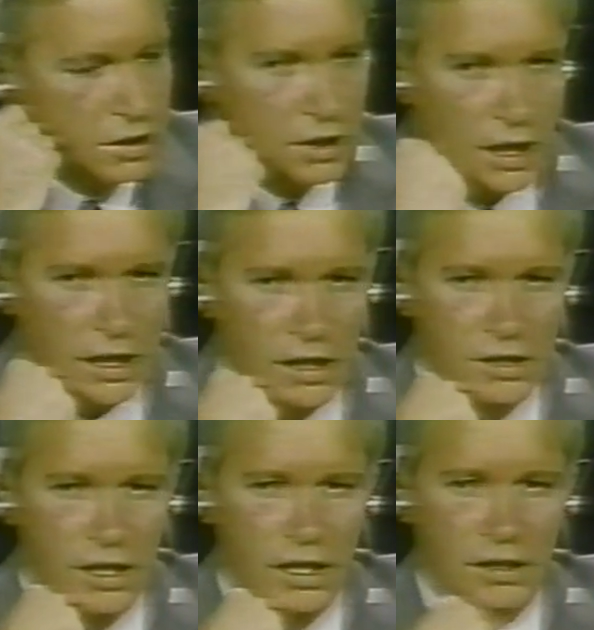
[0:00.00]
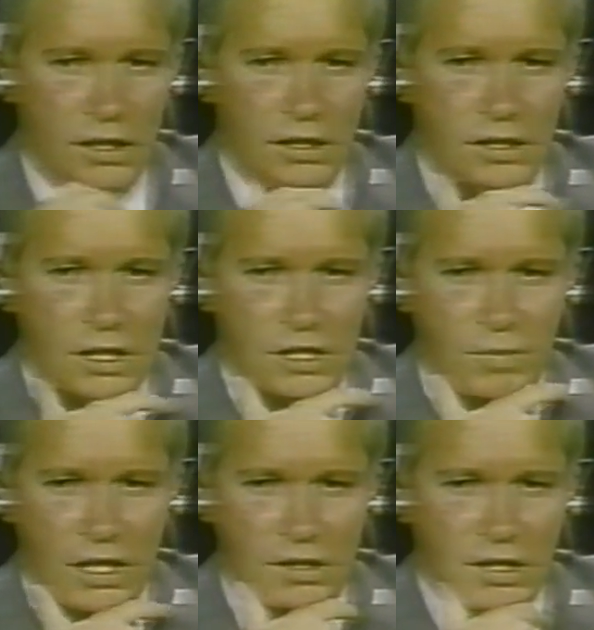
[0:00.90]
telling us that at uh, 6
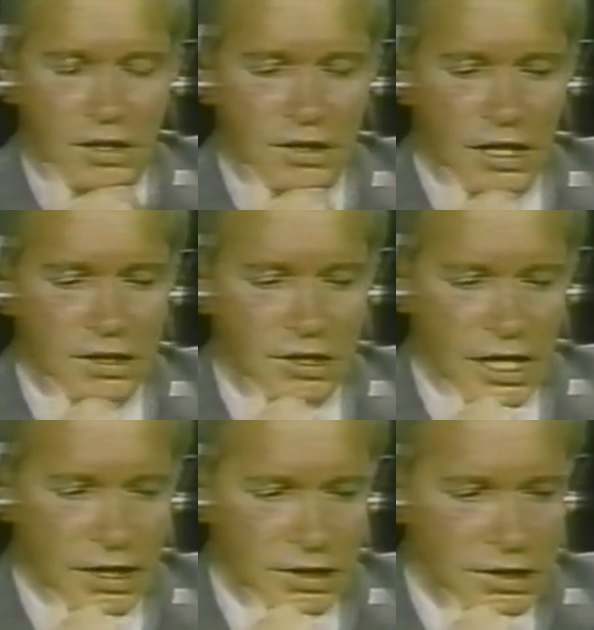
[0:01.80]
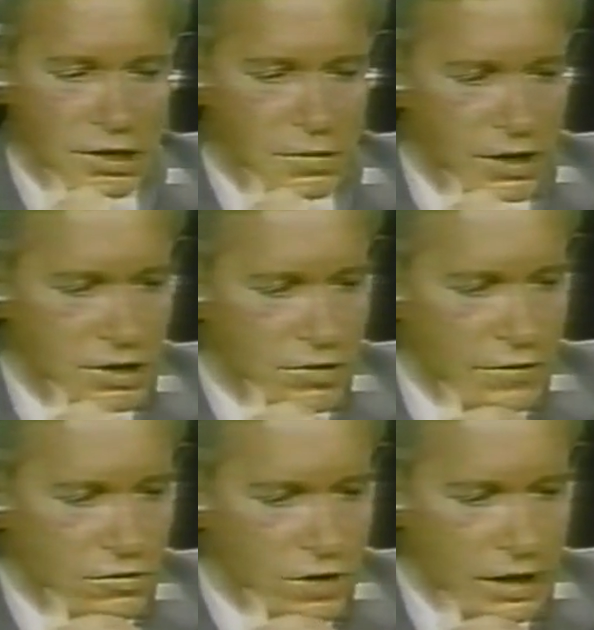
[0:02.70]
minutes and 10 seconds, the
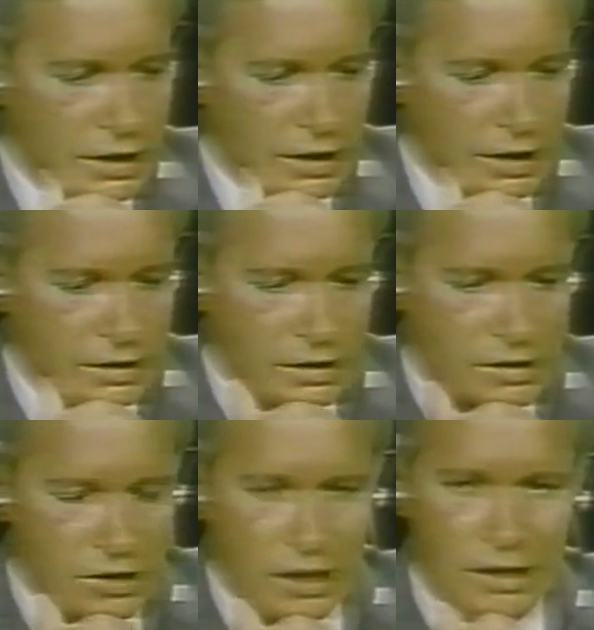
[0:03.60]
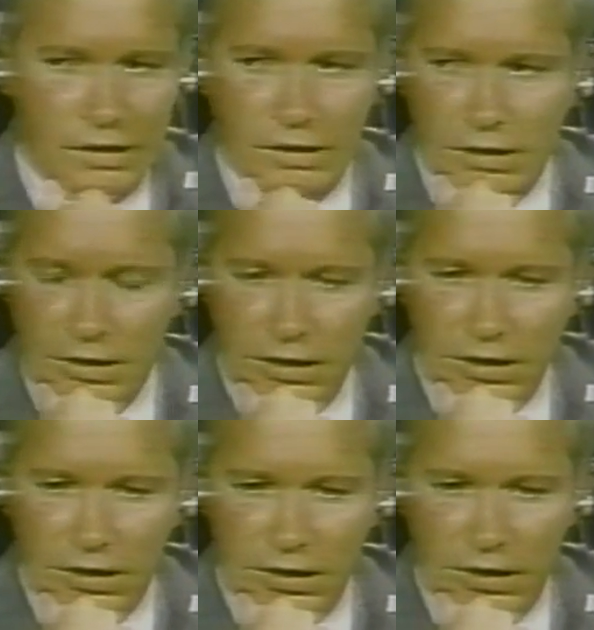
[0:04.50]
spacecraft ready light is on, and